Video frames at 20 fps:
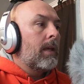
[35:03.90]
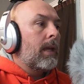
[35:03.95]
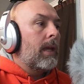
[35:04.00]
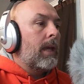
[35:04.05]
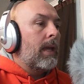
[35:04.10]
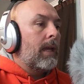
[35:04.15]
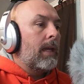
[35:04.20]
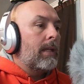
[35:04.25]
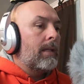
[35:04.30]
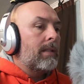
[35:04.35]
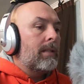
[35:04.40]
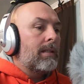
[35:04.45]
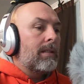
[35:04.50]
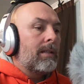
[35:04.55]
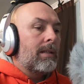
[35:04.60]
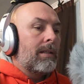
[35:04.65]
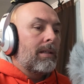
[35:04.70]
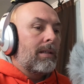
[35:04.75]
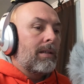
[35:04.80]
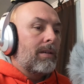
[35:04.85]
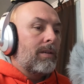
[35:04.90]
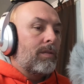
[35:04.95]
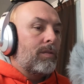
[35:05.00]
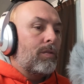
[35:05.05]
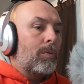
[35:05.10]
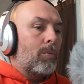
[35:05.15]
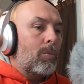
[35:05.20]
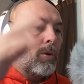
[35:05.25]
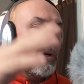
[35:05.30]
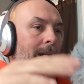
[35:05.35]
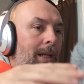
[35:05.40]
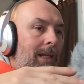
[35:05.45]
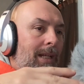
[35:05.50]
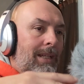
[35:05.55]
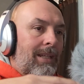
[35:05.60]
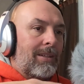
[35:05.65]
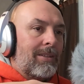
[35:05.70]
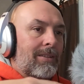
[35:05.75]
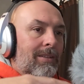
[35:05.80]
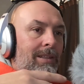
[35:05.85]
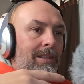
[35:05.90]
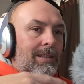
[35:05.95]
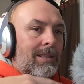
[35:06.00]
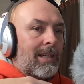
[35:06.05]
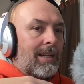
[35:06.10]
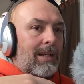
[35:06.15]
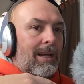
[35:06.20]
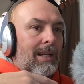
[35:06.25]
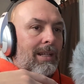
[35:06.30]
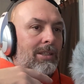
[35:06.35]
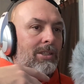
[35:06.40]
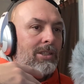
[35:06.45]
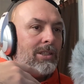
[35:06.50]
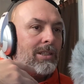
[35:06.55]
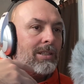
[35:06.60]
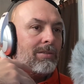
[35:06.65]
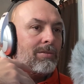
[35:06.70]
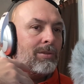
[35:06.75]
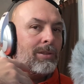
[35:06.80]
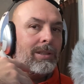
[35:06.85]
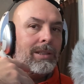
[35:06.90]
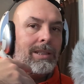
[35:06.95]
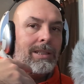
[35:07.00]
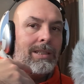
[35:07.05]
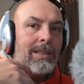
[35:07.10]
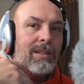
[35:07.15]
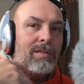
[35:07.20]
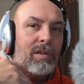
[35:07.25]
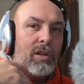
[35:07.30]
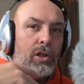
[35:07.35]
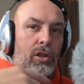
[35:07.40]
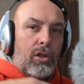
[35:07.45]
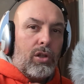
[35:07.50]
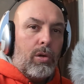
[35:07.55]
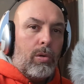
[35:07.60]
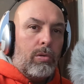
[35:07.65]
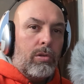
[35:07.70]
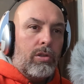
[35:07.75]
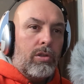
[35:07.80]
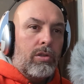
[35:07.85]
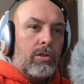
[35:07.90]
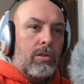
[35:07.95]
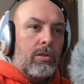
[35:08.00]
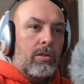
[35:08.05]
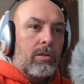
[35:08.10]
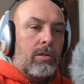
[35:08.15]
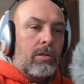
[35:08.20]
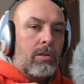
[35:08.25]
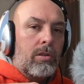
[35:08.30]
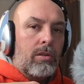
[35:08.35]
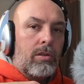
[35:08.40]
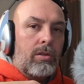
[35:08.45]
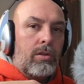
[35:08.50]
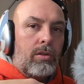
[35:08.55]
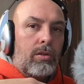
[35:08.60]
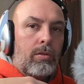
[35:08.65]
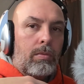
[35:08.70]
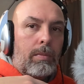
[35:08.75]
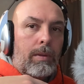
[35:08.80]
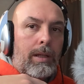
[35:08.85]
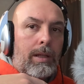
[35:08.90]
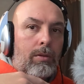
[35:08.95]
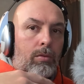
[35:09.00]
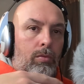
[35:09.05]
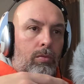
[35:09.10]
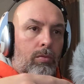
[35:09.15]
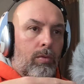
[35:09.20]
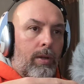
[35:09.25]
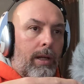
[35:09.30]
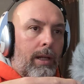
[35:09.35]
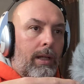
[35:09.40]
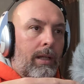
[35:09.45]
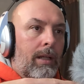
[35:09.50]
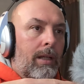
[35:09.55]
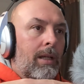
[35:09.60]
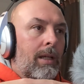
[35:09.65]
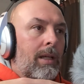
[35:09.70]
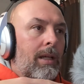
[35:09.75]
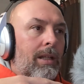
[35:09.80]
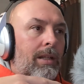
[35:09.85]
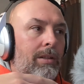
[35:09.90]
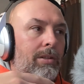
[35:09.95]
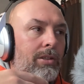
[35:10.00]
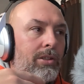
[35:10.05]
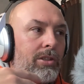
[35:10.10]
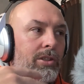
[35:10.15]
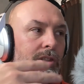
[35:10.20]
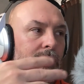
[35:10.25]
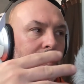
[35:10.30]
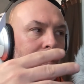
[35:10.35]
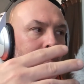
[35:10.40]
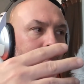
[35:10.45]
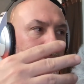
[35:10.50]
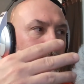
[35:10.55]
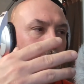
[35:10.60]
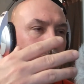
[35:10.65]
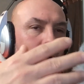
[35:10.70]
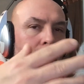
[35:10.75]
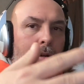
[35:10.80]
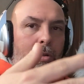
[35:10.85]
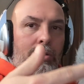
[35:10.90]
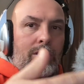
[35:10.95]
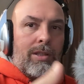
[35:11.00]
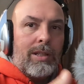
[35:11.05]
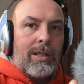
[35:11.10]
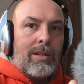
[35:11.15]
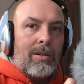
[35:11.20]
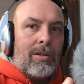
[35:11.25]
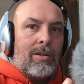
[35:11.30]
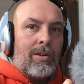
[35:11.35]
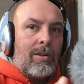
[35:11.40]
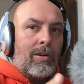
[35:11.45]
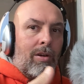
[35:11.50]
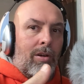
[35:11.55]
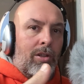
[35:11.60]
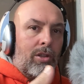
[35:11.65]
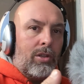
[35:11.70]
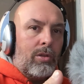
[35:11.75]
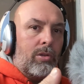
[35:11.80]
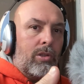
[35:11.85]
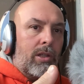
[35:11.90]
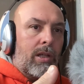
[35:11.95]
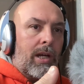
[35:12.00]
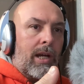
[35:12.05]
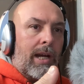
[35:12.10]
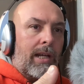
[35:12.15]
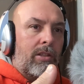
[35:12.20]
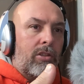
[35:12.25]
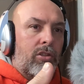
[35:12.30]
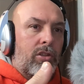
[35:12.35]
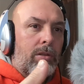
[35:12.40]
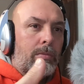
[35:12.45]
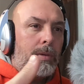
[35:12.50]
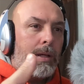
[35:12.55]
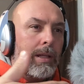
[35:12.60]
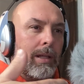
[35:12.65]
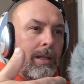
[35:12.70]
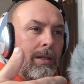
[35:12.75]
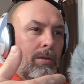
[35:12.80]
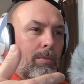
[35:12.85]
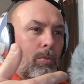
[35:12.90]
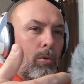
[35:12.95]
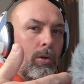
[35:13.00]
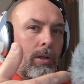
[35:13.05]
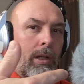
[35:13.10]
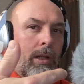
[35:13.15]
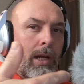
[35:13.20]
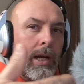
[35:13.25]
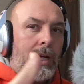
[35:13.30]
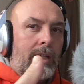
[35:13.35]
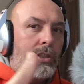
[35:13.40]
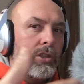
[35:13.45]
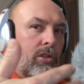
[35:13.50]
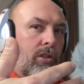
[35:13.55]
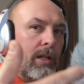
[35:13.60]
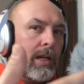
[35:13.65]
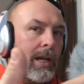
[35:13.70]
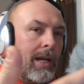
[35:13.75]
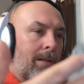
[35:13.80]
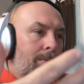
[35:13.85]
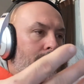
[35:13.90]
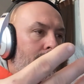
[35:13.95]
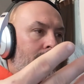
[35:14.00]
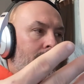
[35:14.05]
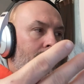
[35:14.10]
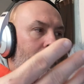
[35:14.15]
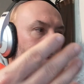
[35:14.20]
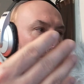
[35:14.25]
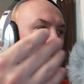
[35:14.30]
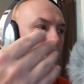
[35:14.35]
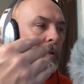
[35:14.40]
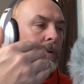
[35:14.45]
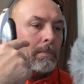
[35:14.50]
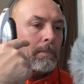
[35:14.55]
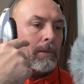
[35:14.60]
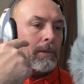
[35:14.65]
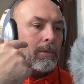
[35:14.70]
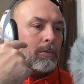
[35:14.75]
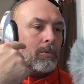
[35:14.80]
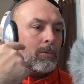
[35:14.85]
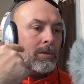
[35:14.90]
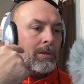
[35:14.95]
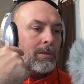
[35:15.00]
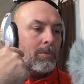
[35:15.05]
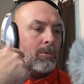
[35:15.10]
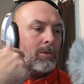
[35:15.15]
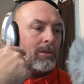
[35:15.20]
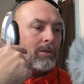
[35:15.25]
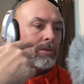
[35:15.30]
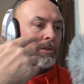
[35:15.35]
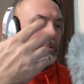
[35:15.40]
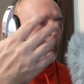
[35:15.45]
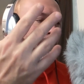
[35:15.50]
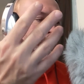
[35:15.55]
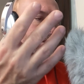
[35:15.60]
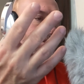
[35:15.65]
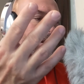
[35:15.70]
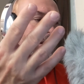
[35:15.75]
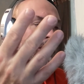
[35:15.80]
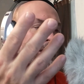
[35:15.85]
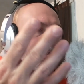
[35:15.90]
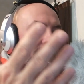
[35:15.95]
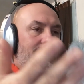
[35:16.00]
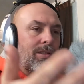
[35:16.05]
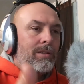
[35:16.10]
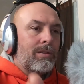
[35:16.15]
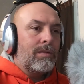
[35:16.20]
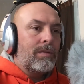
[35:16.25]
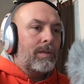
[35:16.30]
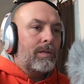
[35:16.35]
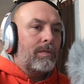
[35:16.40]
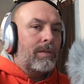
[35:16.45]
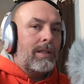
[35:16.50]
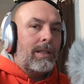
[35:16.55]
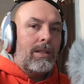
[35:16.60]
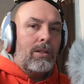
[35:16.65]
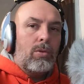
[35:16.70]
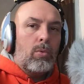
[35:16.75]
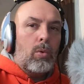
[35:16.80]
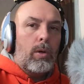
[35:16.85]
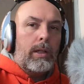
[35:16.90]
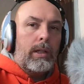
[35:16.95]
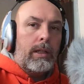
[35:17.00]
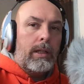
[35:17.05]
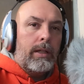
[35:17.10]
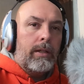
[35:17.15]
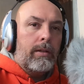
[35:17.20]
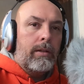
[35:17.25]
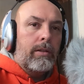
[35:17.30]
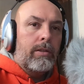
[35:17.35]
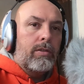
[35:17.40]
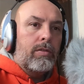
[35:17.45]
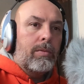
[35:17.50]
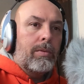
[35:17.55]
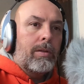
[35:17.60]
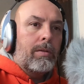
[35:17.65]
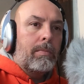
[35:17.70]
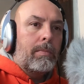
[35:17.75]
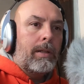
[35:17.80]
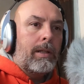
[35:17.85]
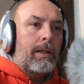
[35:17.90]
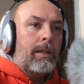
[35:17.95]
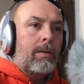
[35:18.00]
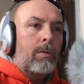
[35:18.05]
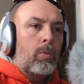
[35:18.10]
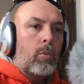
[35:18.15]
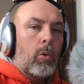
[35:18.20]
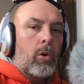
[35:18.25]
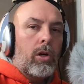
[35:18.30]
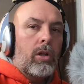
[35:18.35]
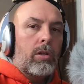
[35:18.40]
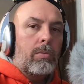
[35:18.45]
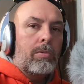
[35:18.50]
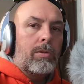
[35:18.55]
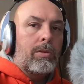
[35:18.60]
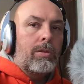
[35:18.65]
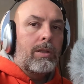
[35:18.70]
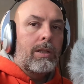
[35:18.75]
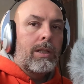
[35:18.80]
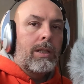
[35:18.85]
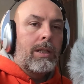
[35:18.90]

And from what I hear, the technology really isn't even close to being ready. There's some cars that are using hydrogen, but I think they're more like hydrogen hybrid cars. But we're talking still 15, 20 years from there being workable